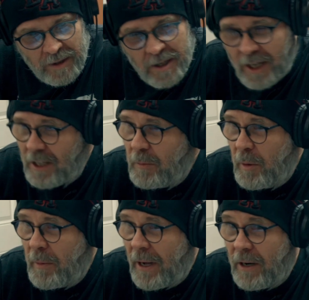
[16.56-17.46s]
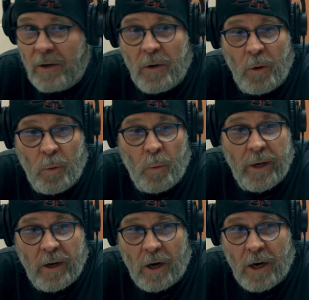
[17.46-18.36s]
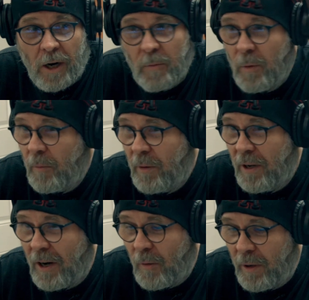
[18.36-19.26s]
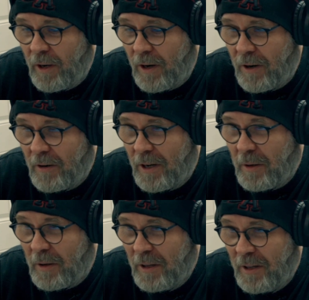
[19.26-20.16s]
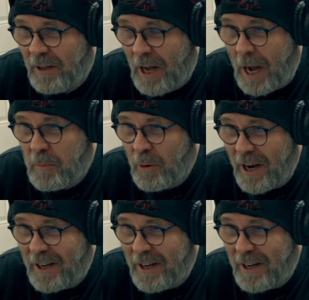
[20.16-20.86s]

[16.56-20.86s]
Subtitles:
talk a little bit about who we are and what we are. I'm Brett